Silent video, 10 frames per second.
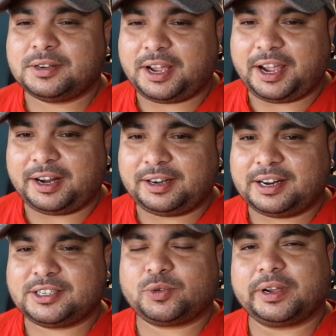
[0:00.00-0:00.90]
and
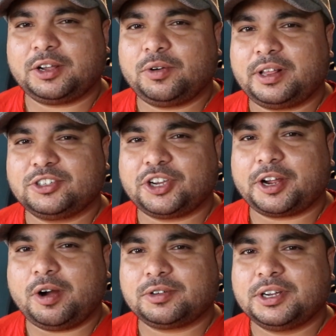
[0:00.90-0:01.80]
let's quickly go and check
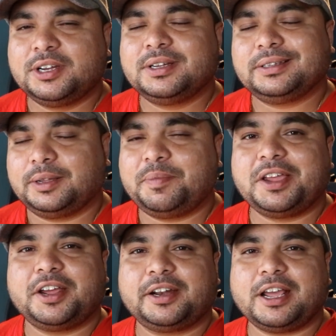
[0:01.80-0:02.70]
out the
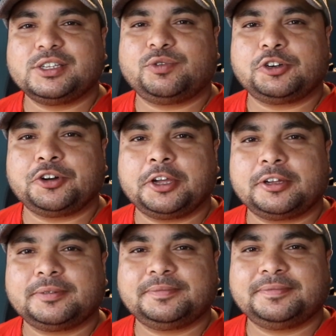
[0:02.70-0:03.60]
main headlines for today.